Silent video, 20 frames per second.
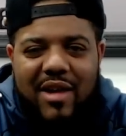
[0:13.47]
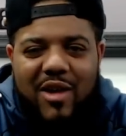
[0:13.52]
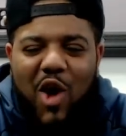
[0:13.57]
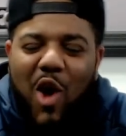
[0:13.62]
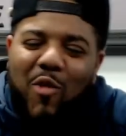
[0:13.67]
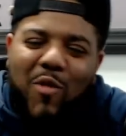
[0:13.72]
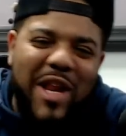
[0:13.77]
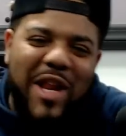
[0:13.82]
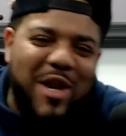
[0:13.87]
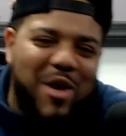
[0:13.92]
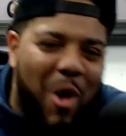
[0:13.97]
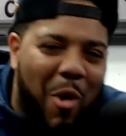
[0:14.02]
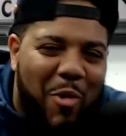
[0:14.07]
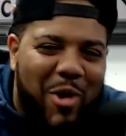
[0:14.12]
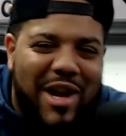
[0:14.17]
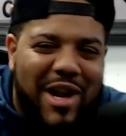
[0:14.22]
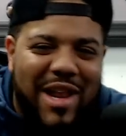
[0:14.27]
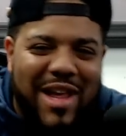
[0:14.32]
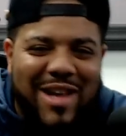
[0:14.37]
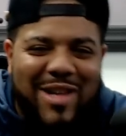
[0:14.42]
You already know
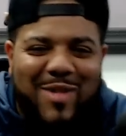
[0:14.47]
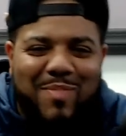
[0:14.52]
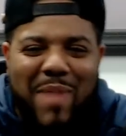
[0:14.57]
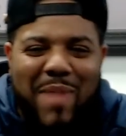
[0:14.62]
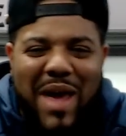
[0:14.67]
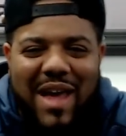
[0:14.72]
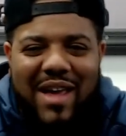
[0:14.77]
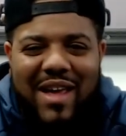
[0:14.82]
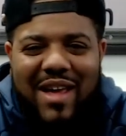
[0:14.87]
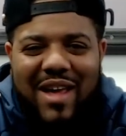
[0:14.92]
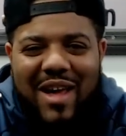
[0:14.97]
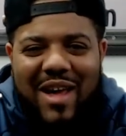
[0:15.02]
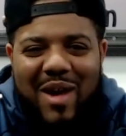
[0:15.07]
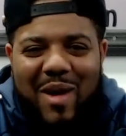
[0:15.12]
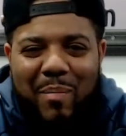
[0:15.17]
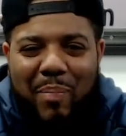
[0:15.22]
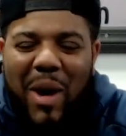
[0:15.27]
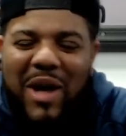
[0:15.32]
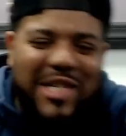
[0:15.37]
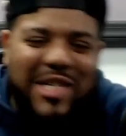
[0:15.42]
what it is, man.
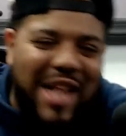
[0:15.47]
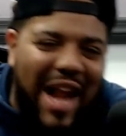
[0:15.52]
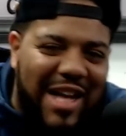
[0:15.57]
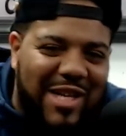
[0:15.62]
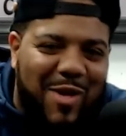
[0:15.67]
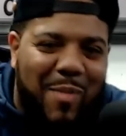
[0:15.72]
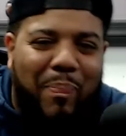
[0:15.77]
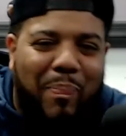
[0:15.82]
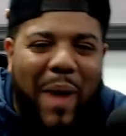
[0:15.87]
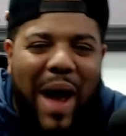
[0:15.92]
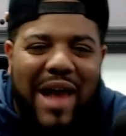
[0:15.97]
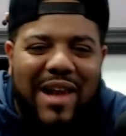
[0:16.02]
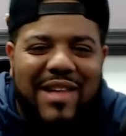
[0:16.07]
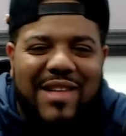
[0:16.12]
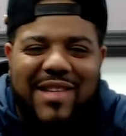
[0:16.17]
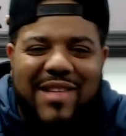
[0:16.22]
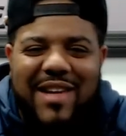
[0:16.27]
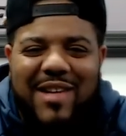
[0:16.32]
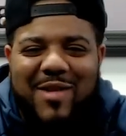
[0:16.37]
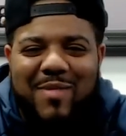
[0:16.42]
Punchlines in
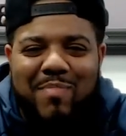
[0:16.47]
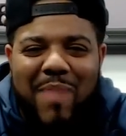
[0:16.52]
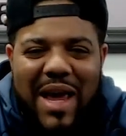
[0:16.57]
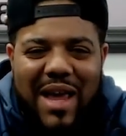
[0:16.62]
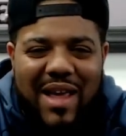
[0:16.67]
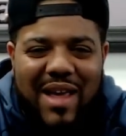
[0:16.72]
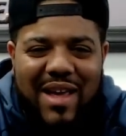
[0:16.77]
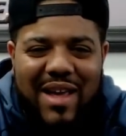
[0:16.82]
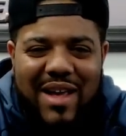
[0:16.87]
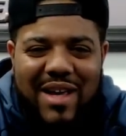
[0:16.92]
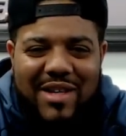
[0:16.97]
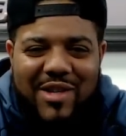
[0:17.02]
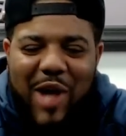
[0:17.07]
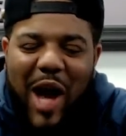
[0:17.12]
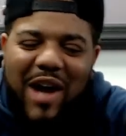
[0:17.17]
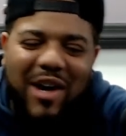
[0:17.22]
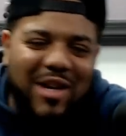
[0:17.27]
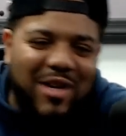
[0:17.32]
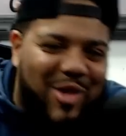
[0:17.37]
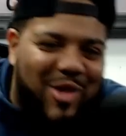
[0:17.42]
politics, man.
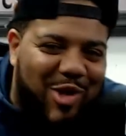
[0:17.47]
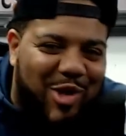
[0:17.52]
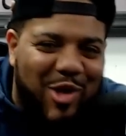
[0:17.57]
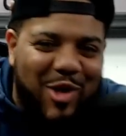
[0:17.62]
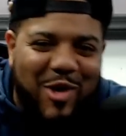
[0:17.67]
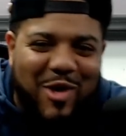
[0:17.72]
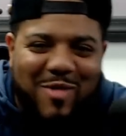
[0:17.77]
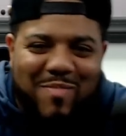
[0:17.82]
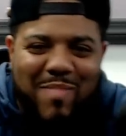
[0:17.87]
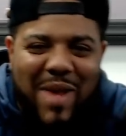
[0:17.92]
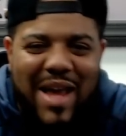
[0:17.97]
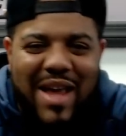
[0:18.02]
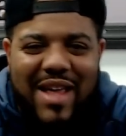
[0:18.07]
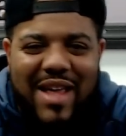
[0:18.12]
Shotgun shook, man.